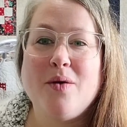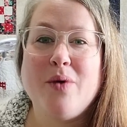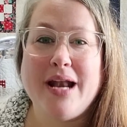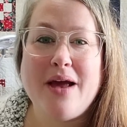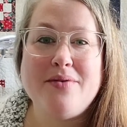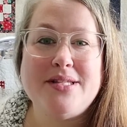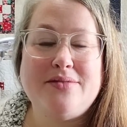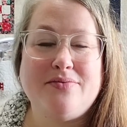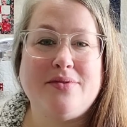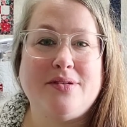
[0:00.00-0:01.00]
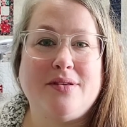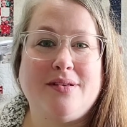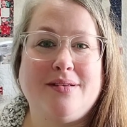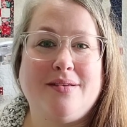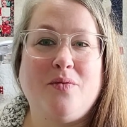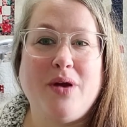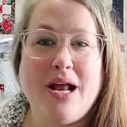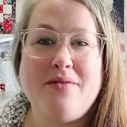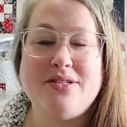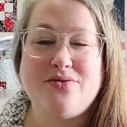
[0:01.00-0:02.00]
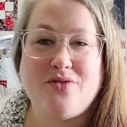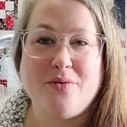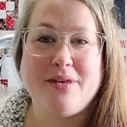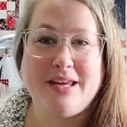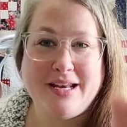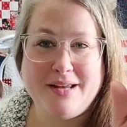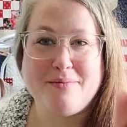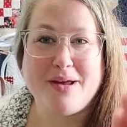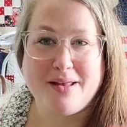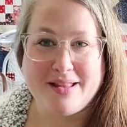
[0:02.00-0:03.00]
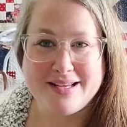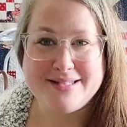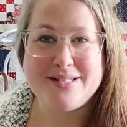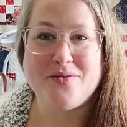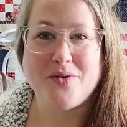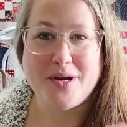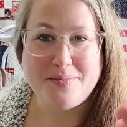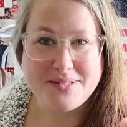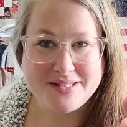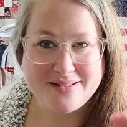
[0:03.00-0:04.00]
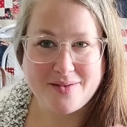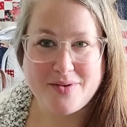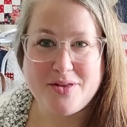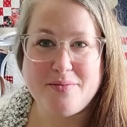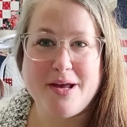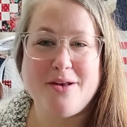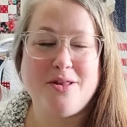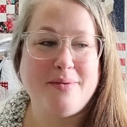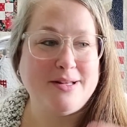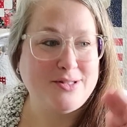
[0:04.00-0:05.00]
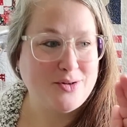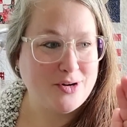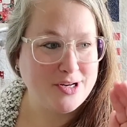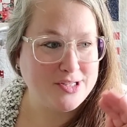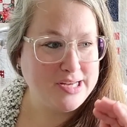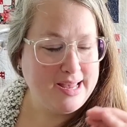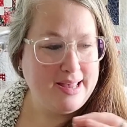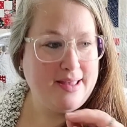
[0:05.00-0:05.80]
when I was formulating my list of whips, I went through my under the bed storage.